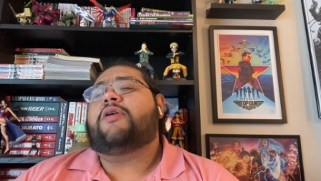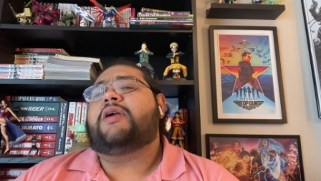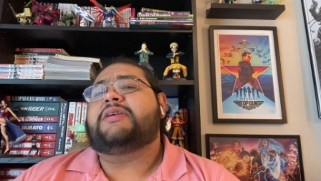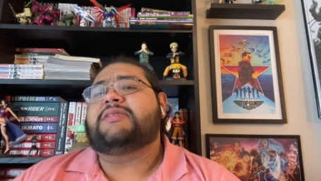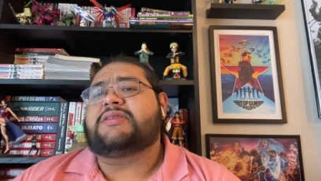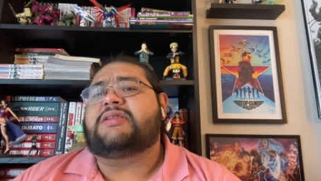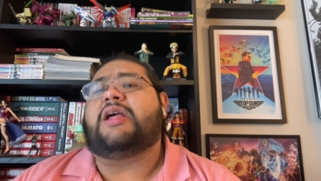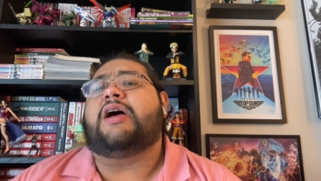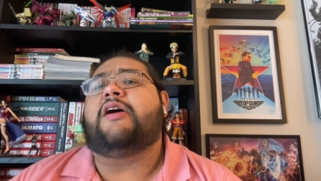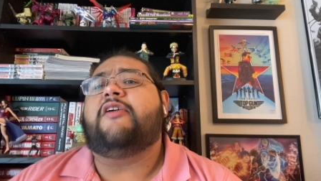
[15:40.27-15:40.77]

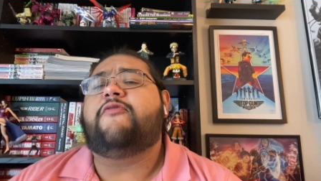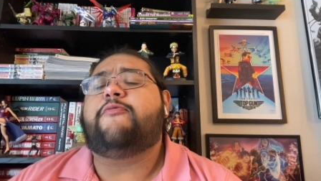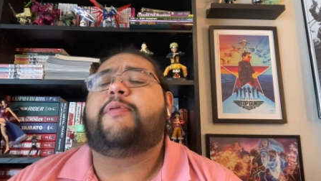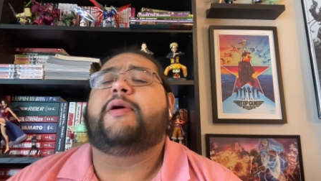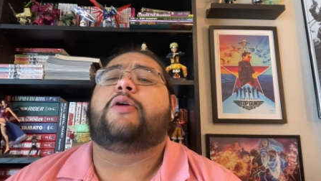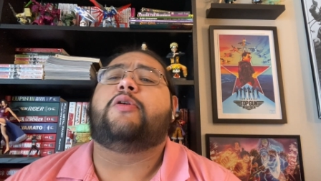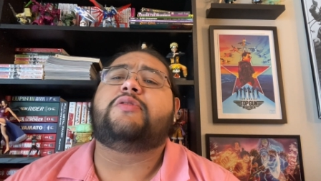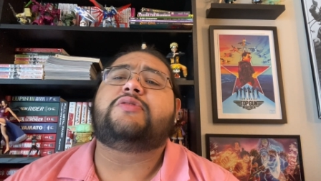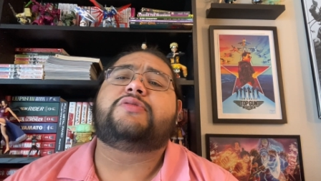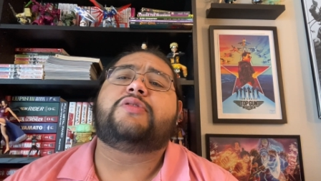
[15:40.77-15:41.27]
his love, but
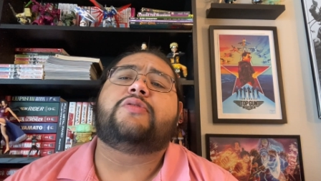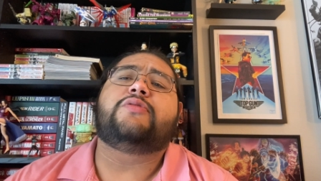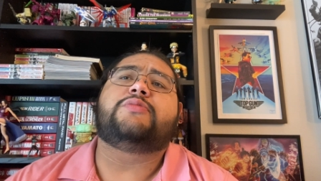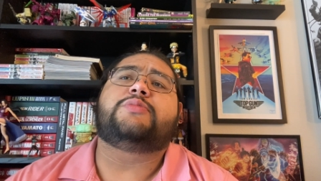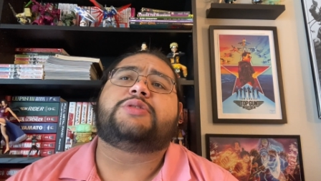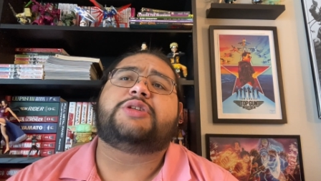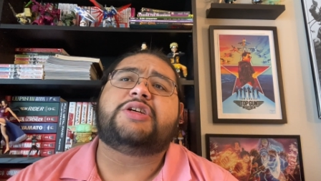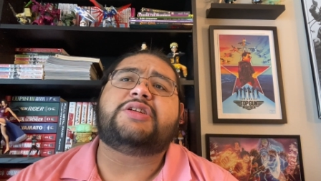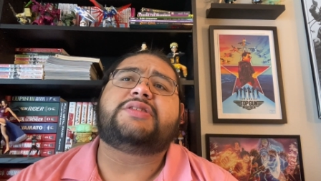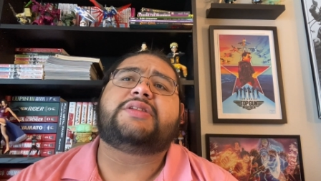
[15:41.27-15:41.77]
also
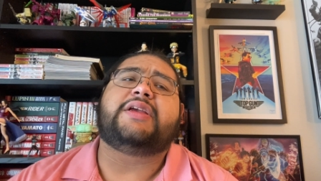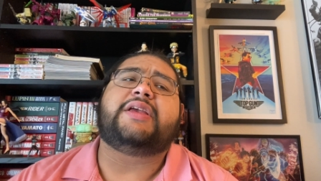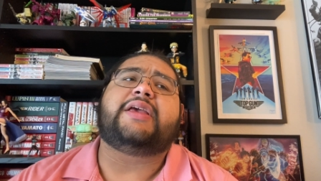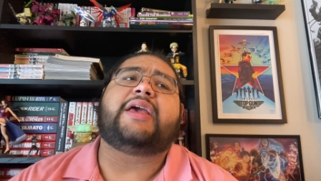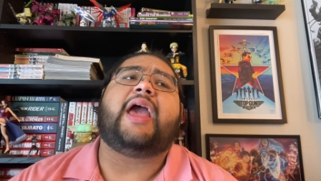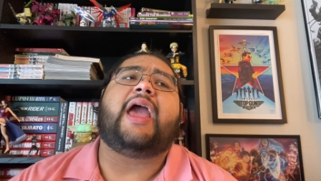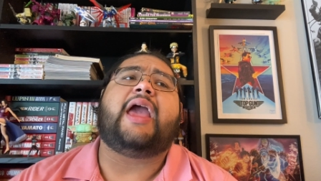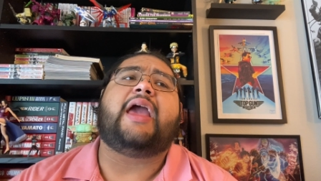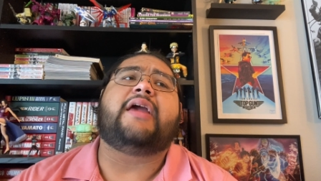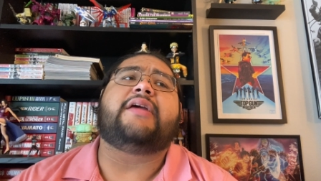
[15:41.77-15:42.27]
just in
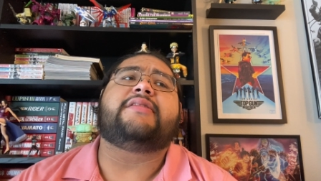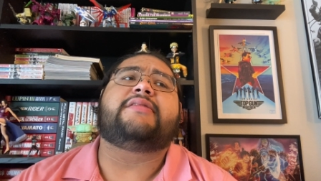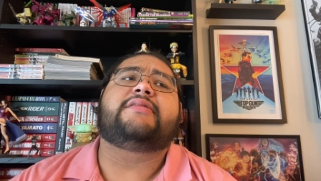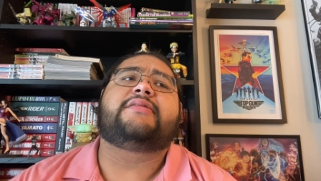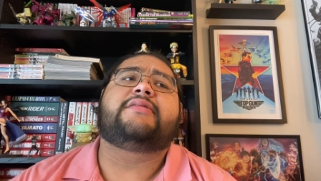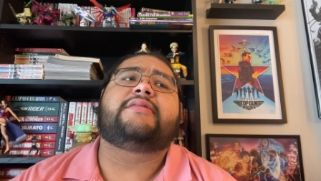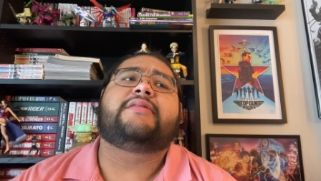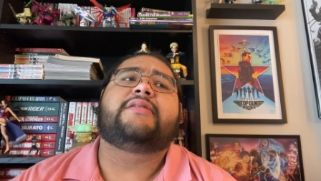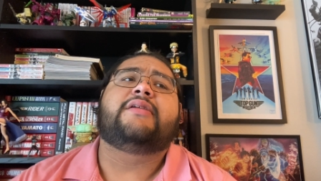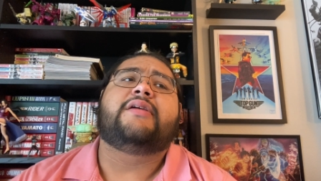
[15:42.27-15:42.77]

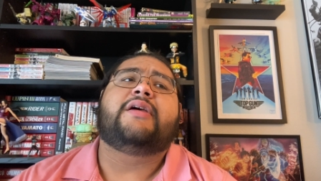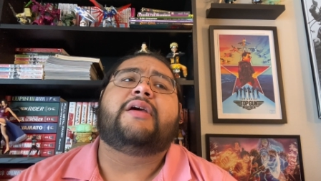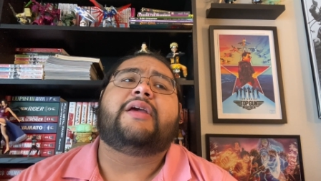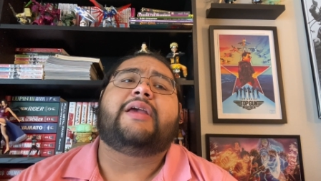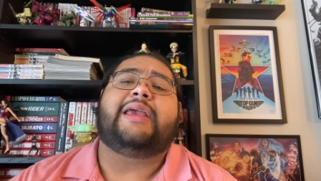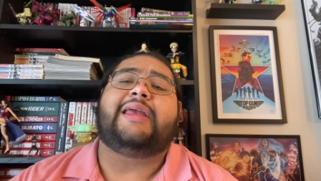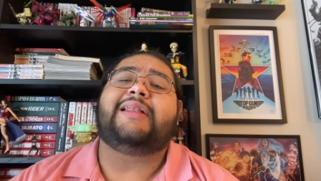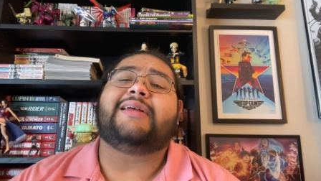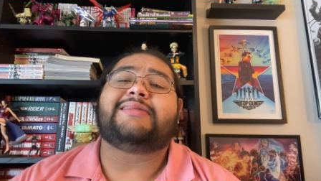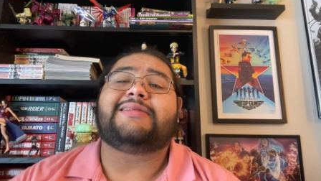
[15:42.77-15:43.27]
case
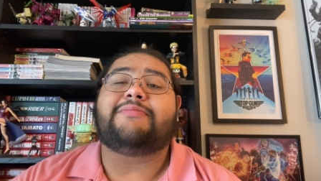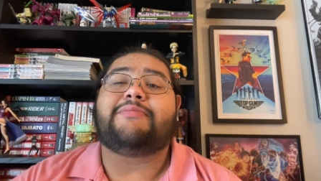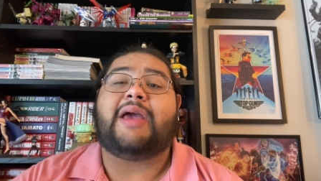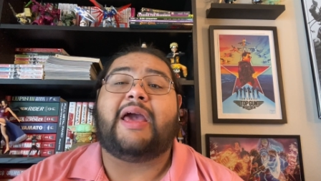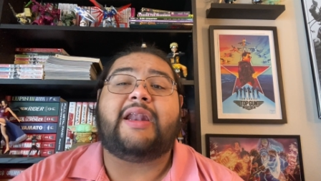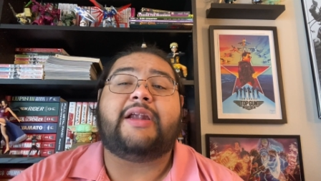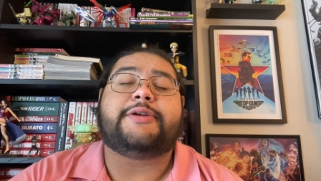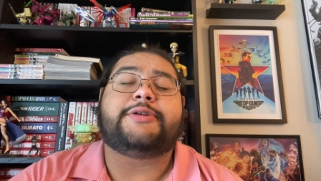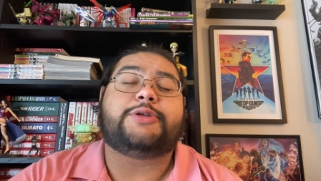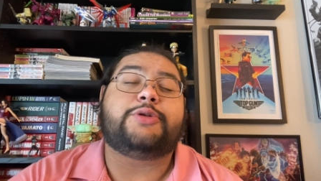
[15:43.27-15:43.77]
he doesn't
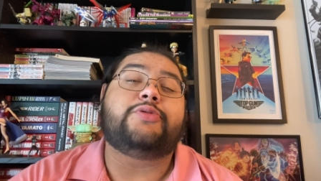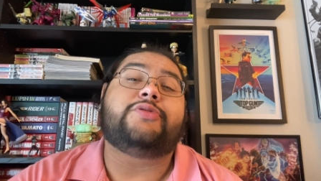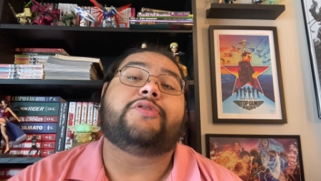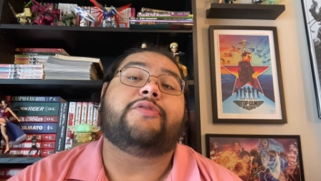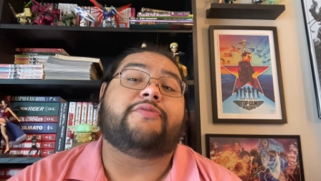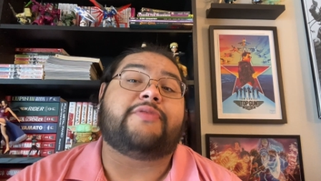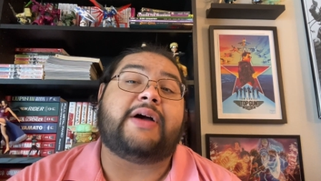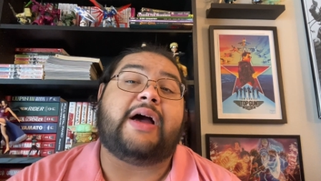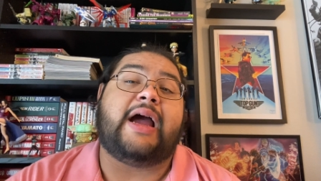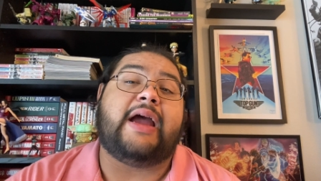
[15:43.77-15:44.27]
manage to
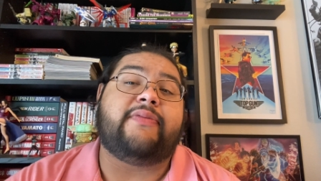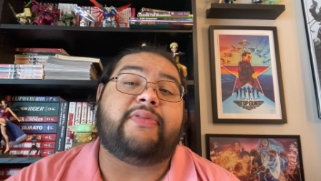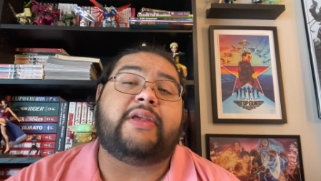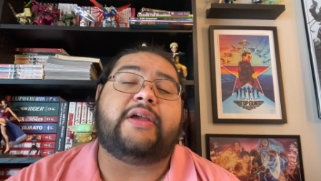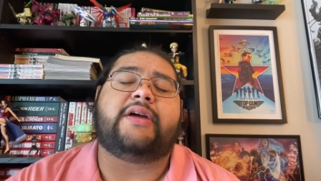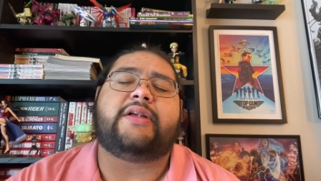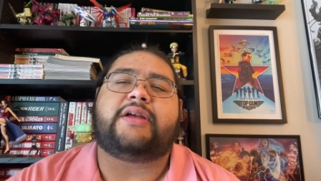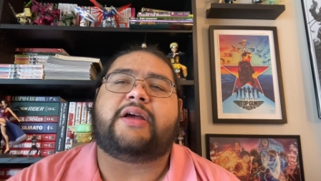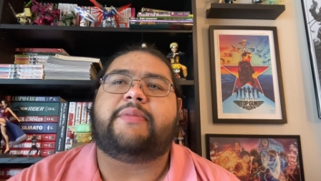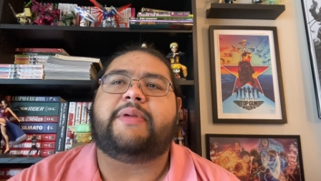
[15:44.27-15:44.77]
survive the
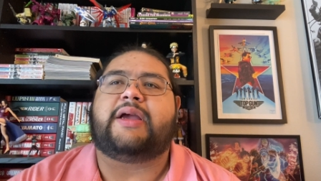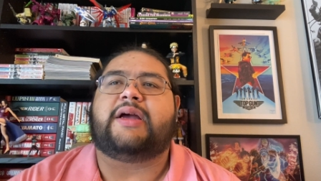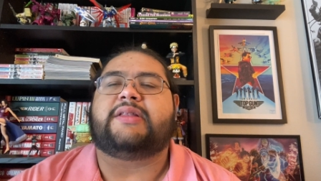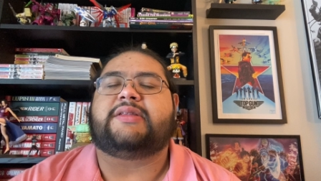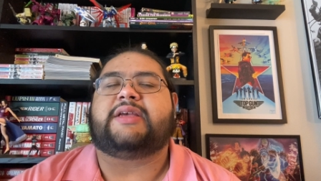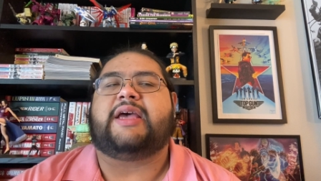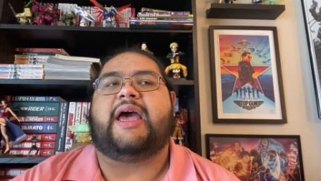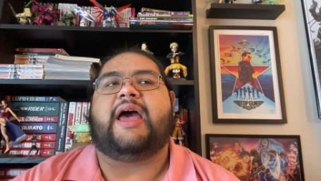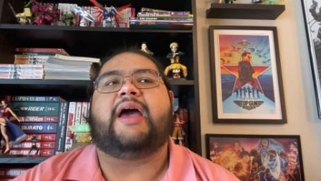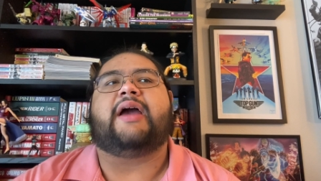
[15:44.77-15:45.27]
oncoming
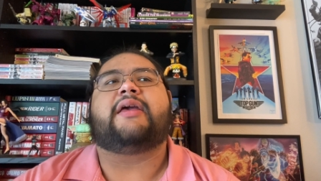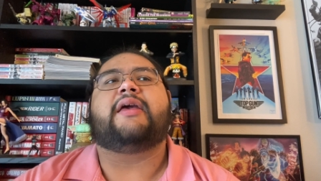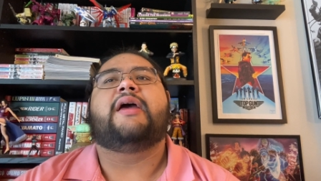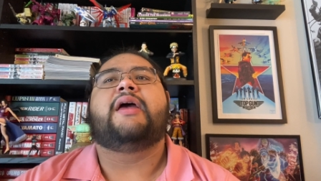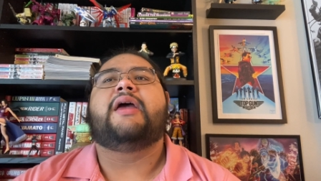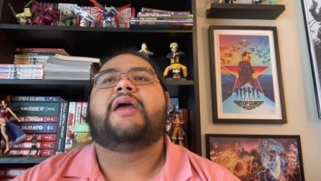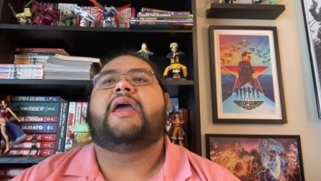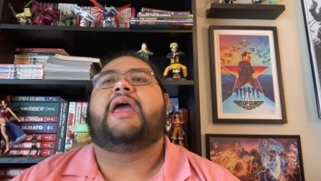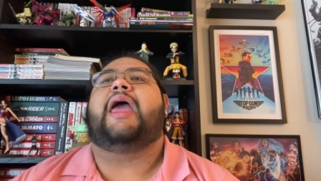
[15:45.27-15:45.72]
attack,